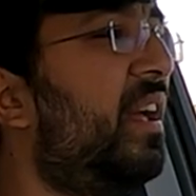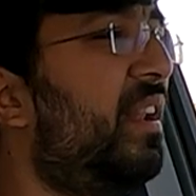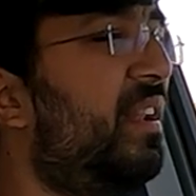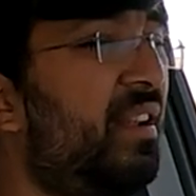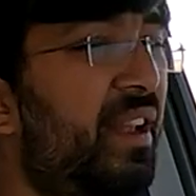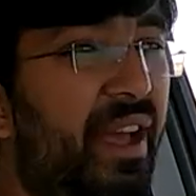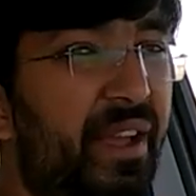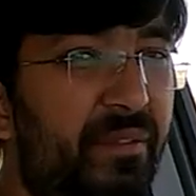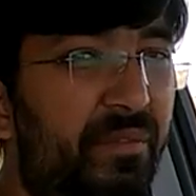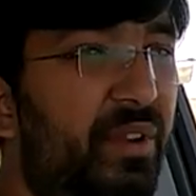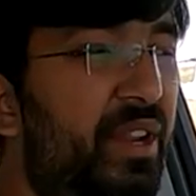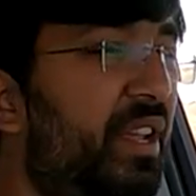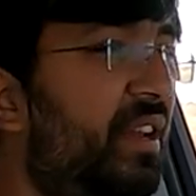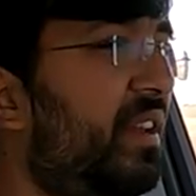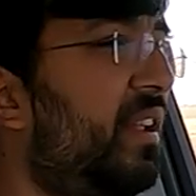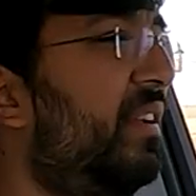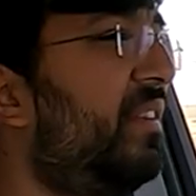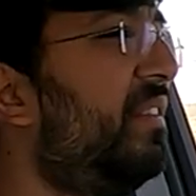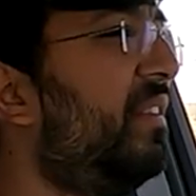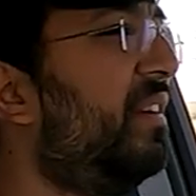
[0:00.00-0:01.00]

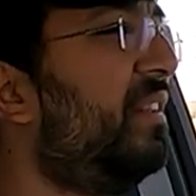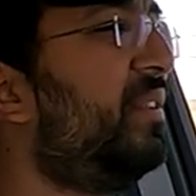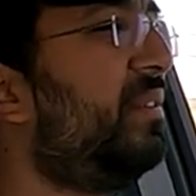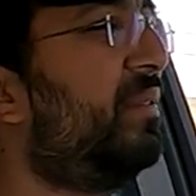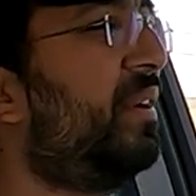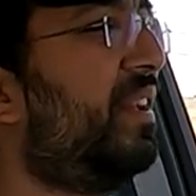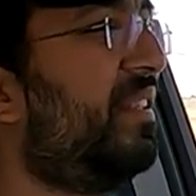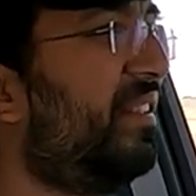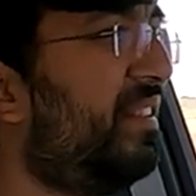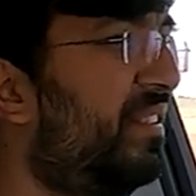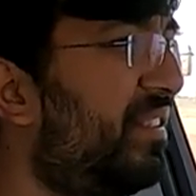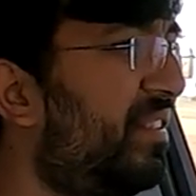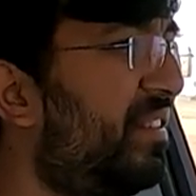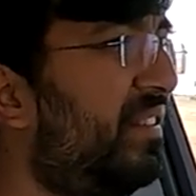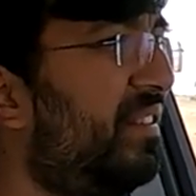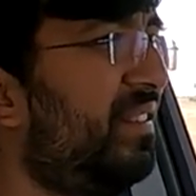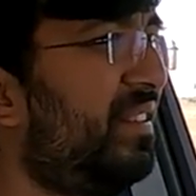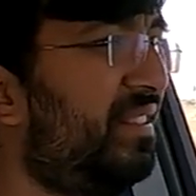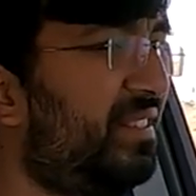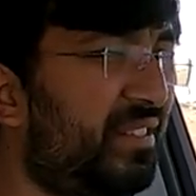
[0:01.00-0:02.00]
liveliness otherwise it's a
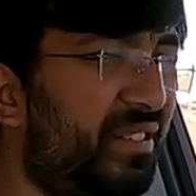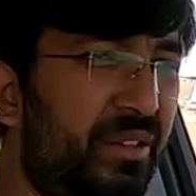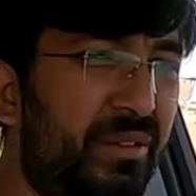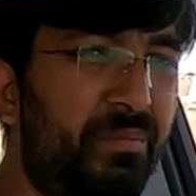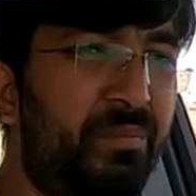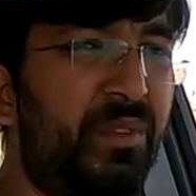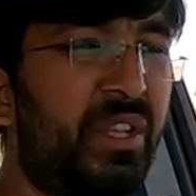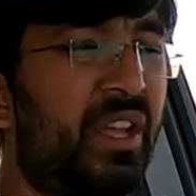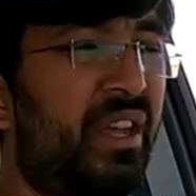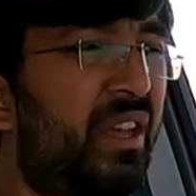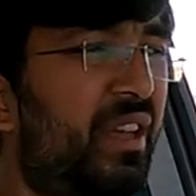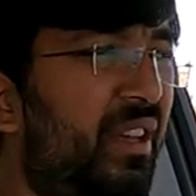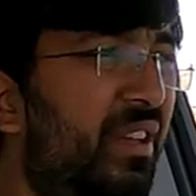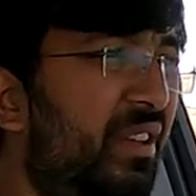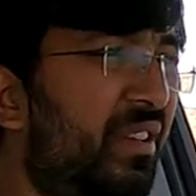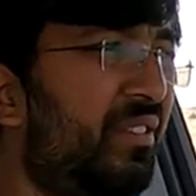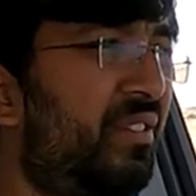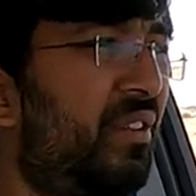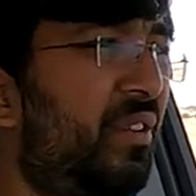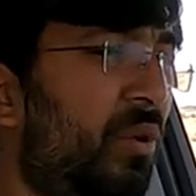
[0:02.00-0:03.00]
little
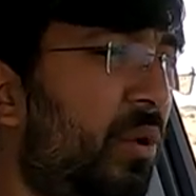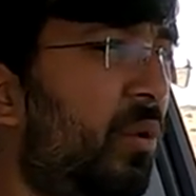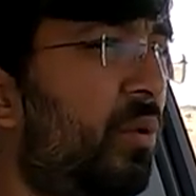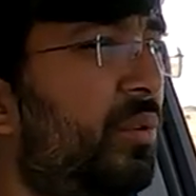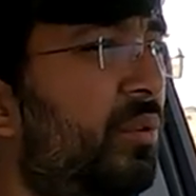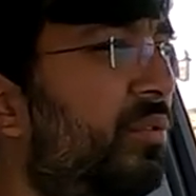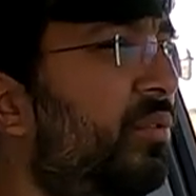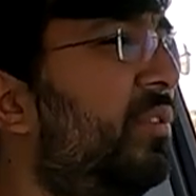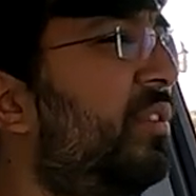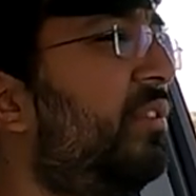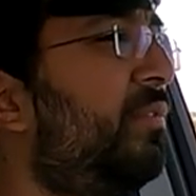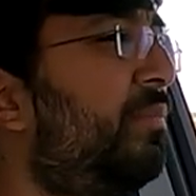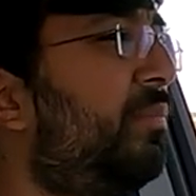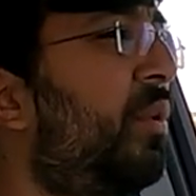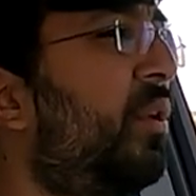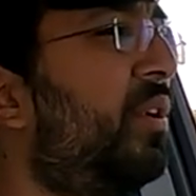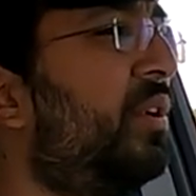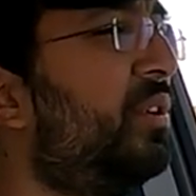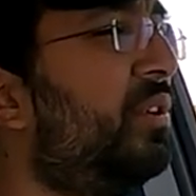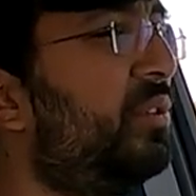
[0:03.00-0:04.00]
slow to
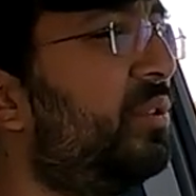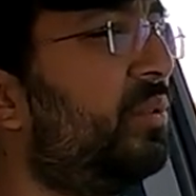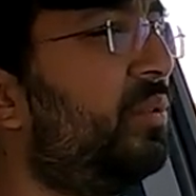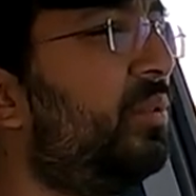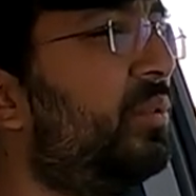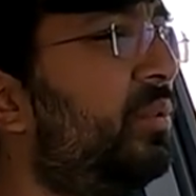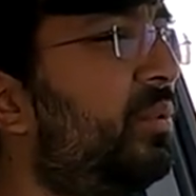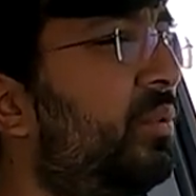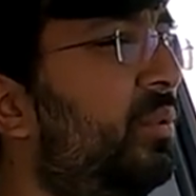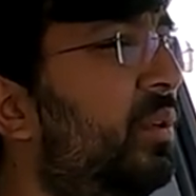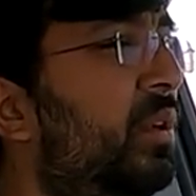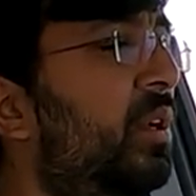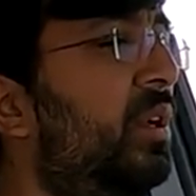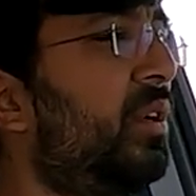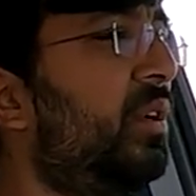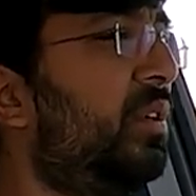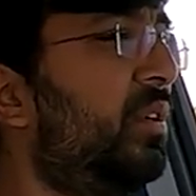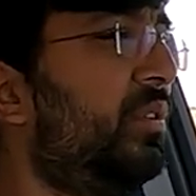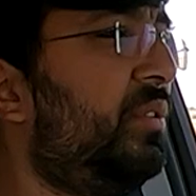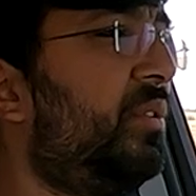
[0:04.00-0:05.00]
respond to
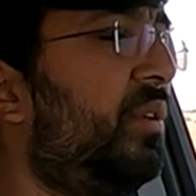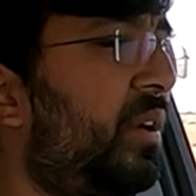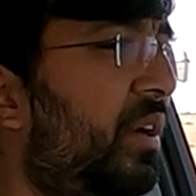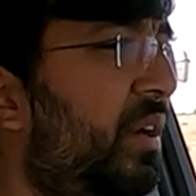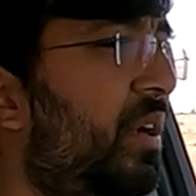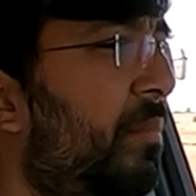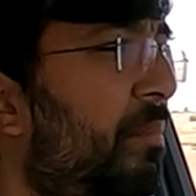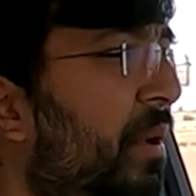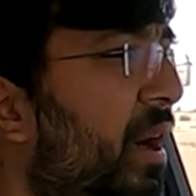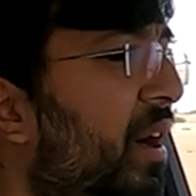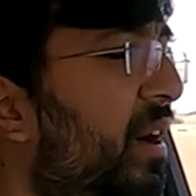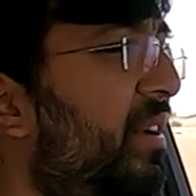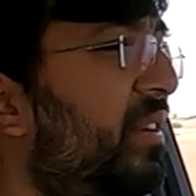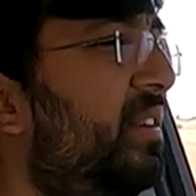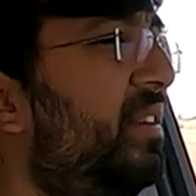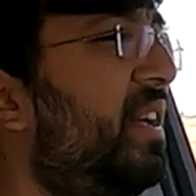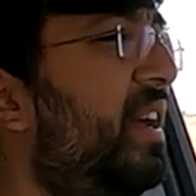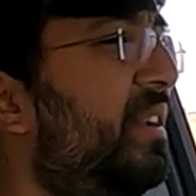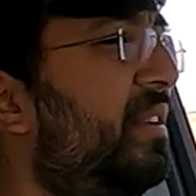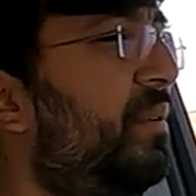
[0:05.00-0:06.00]
your
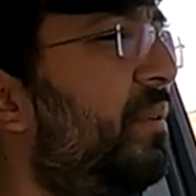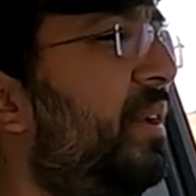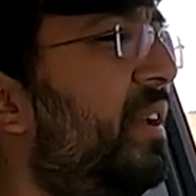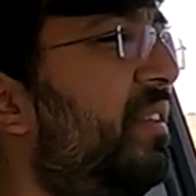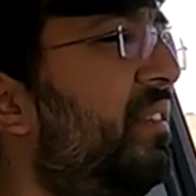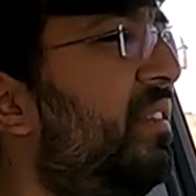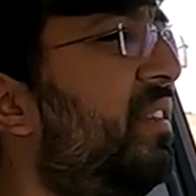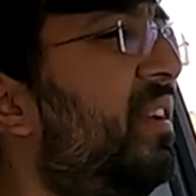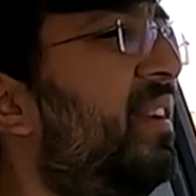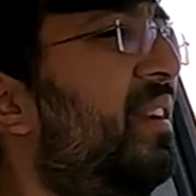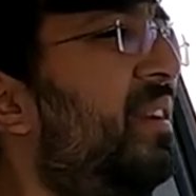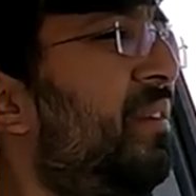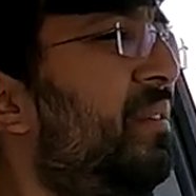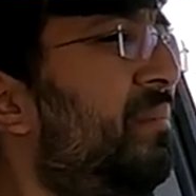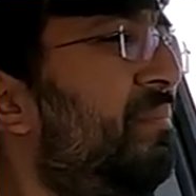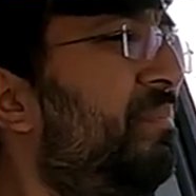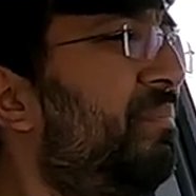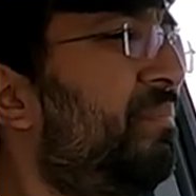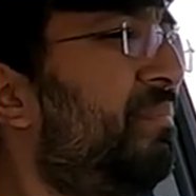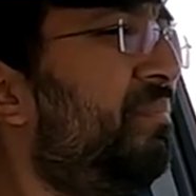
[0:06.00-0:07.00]
command that way
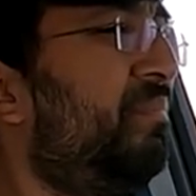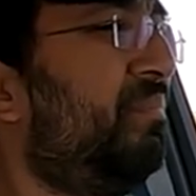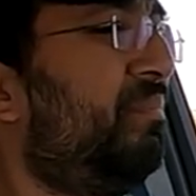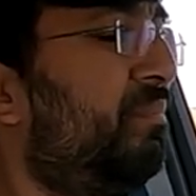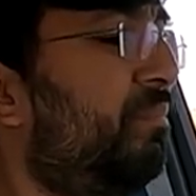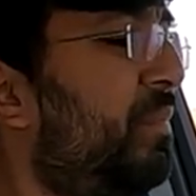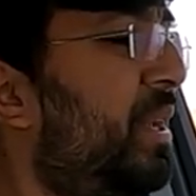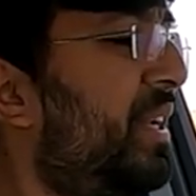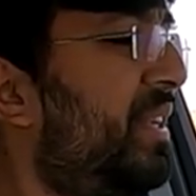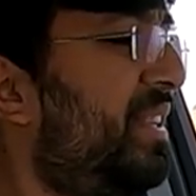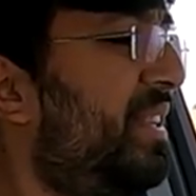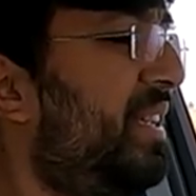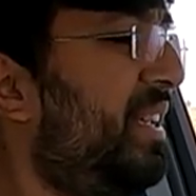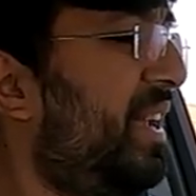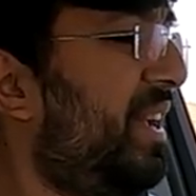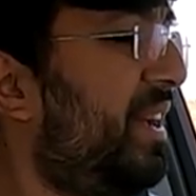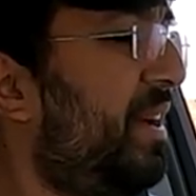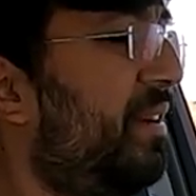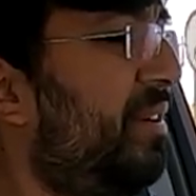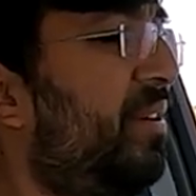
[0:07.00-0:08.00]
but
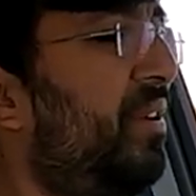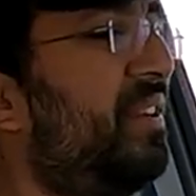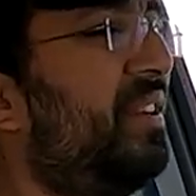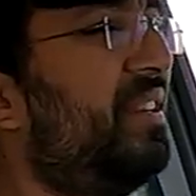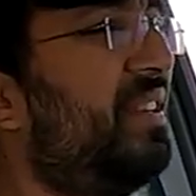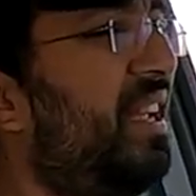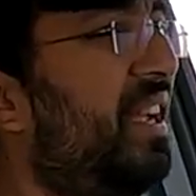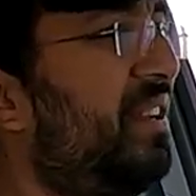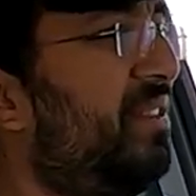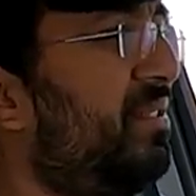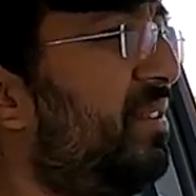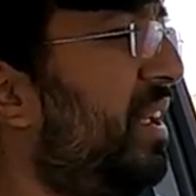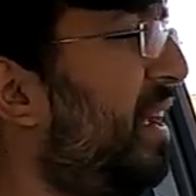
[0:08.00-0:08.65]
yeah on a day to